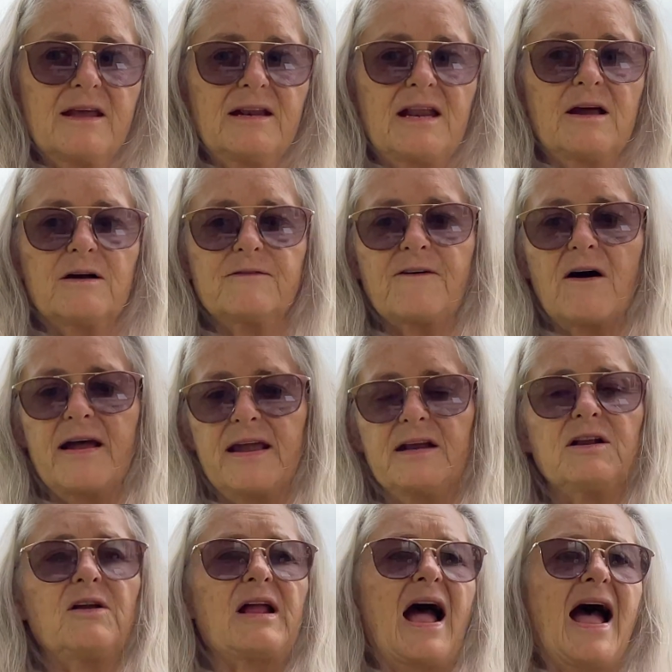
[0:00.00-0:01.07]
Now, if I had
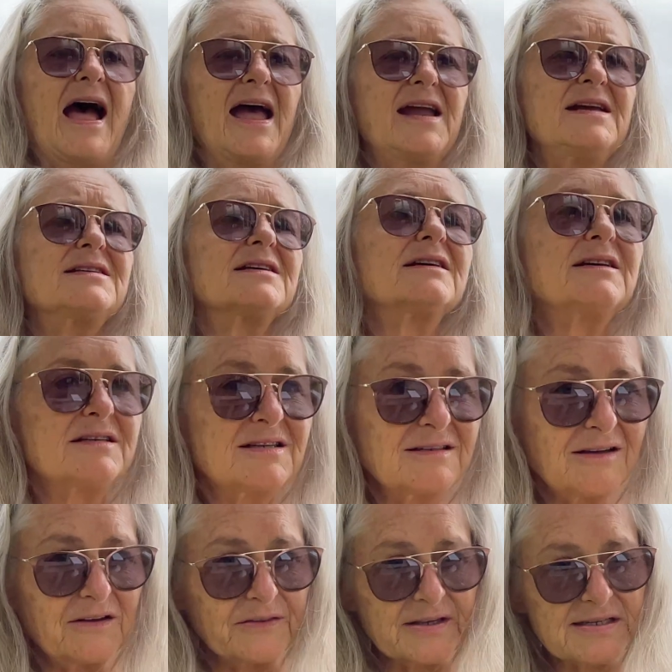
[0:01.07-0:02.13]
hated
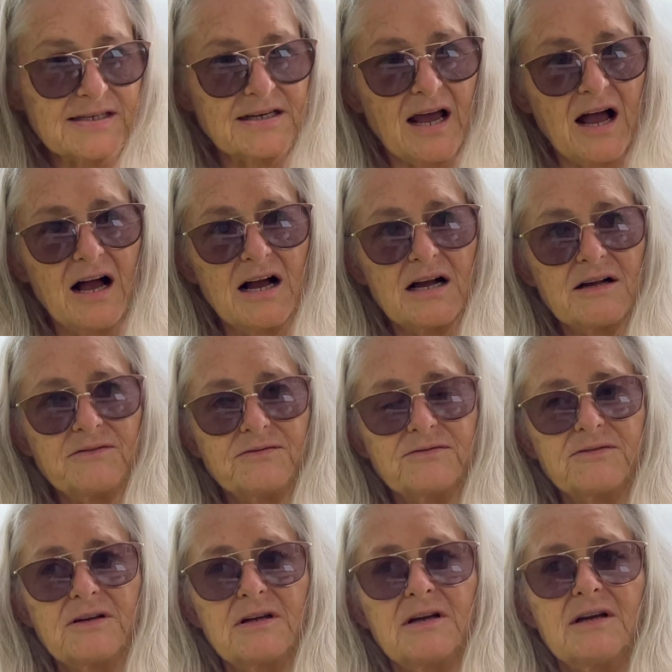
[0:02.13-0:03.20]
on the staff
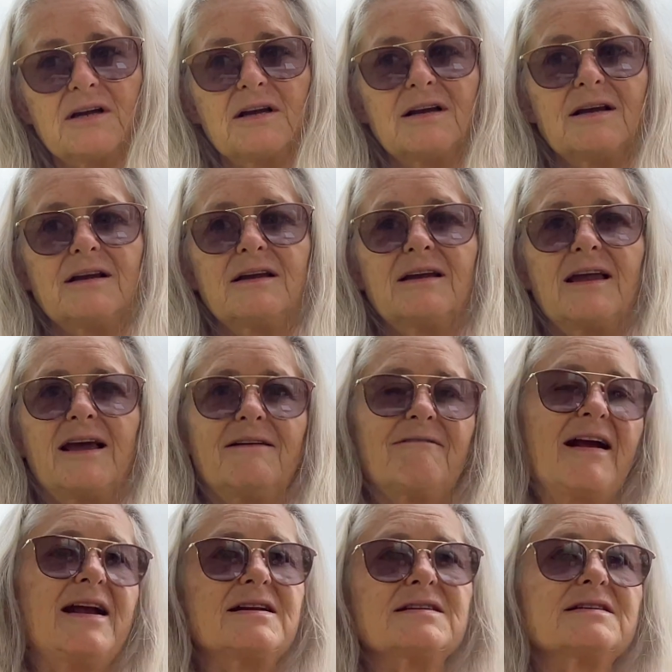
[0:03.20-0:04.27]
and
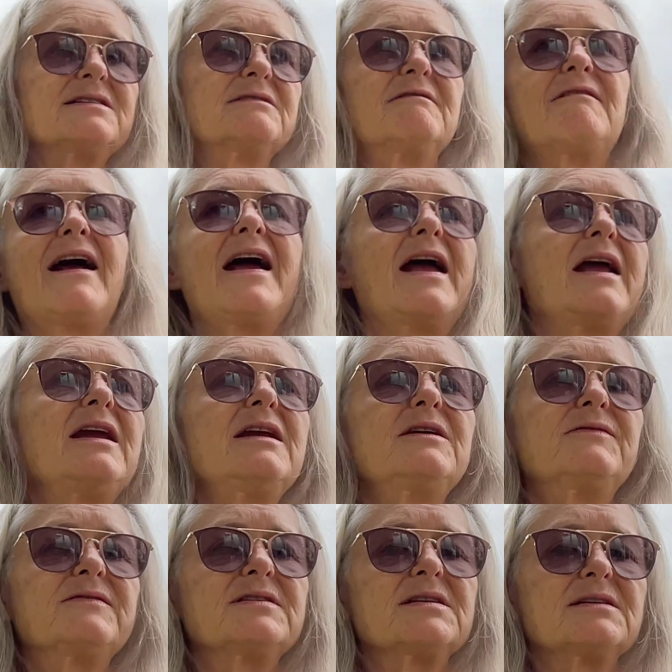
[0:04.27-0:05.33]
ranted and
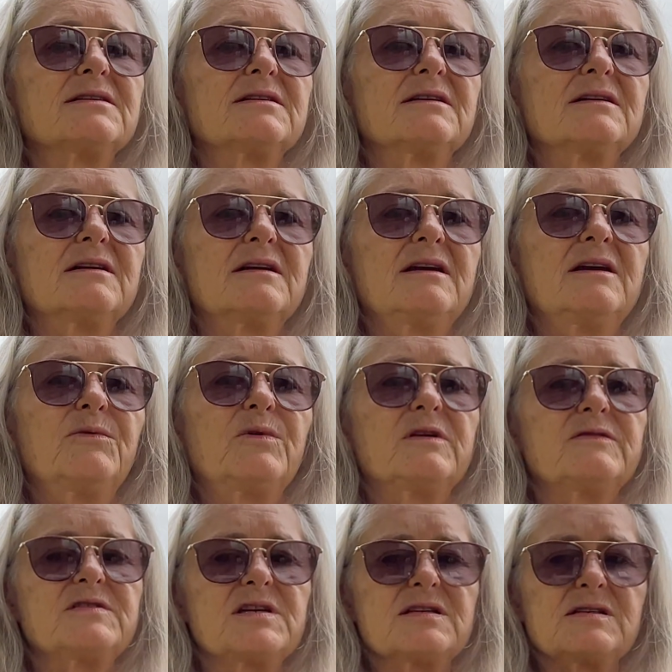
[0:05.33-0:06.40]
raved, it would
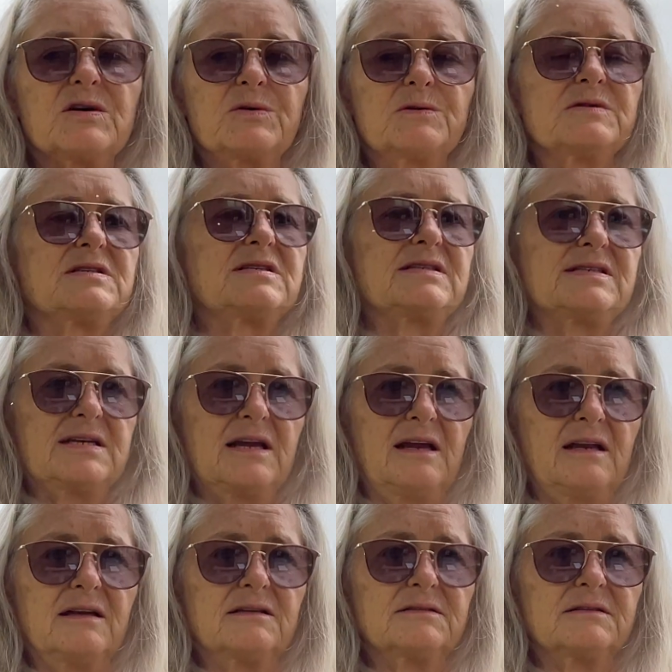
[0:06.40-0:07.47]
have just caused a
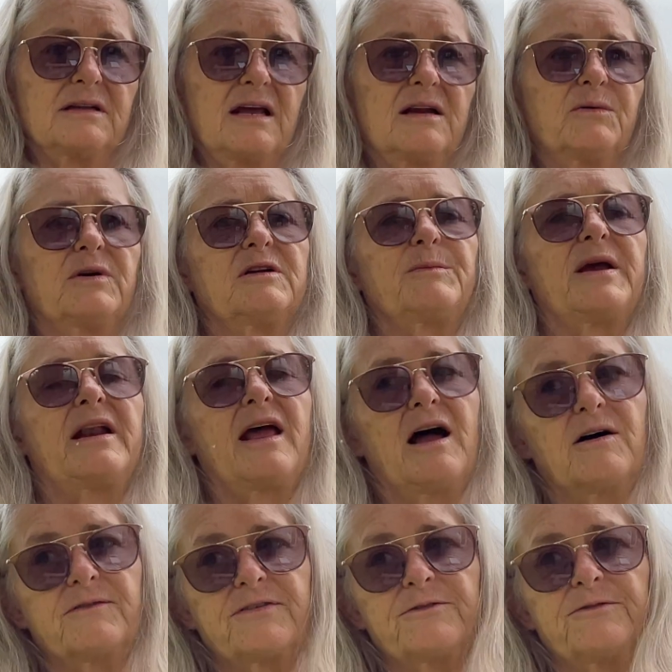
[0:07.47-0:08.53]
scene, and it wouldn't have been
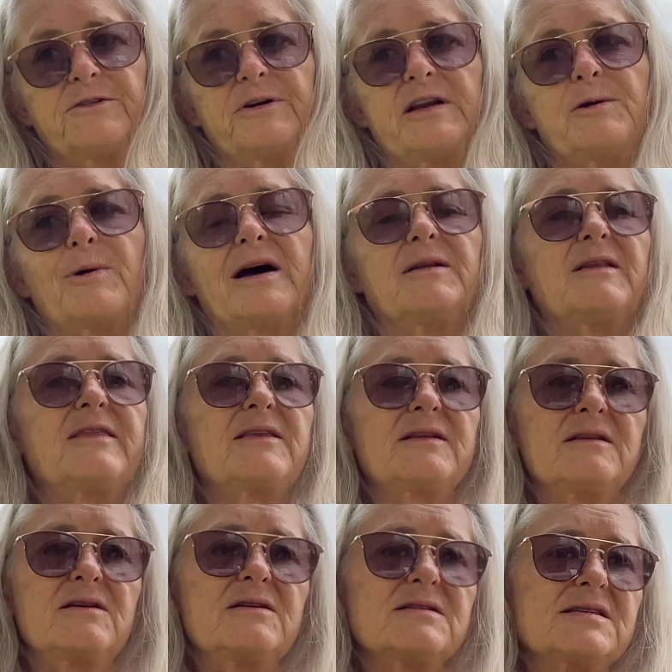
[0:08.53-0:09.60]
helpful for anyone. The
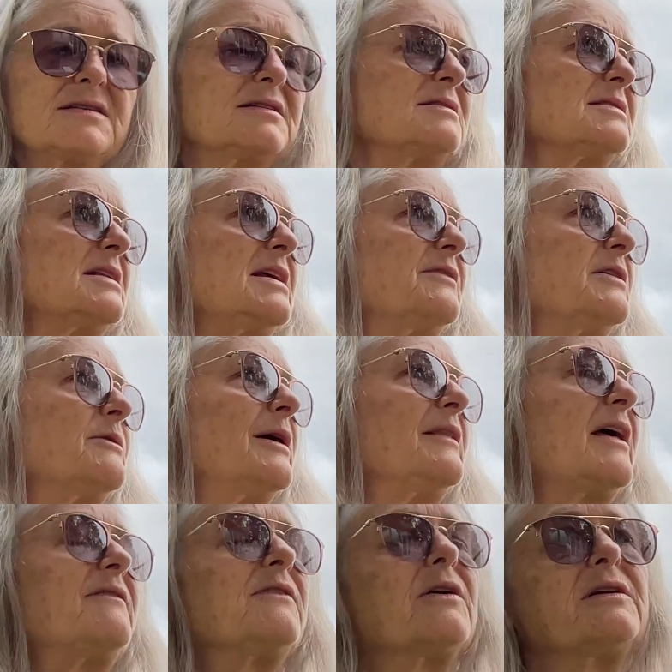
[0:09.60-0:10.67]
nurses and everyone,
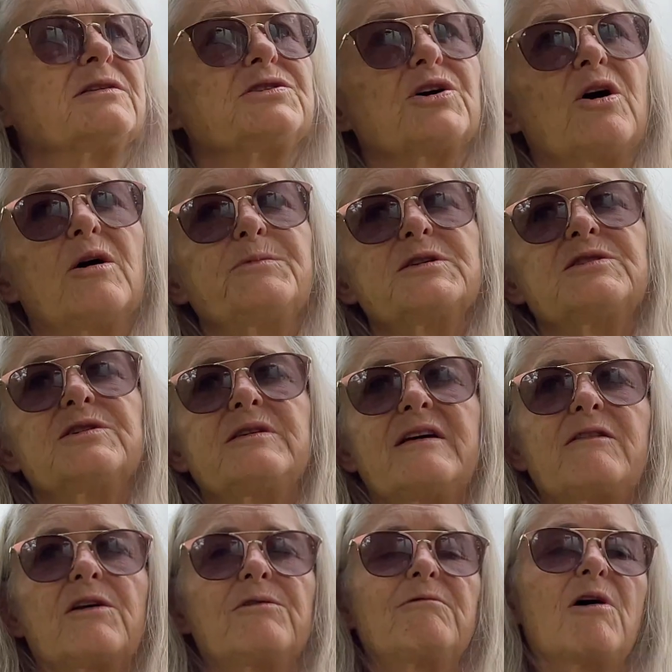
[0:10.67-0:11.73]
they've got a job to do, they've
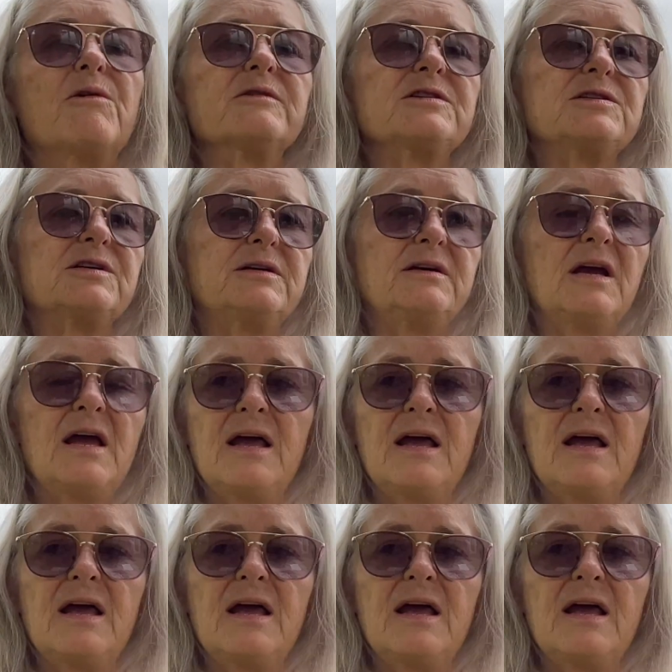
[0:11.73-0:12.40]
got a role to do,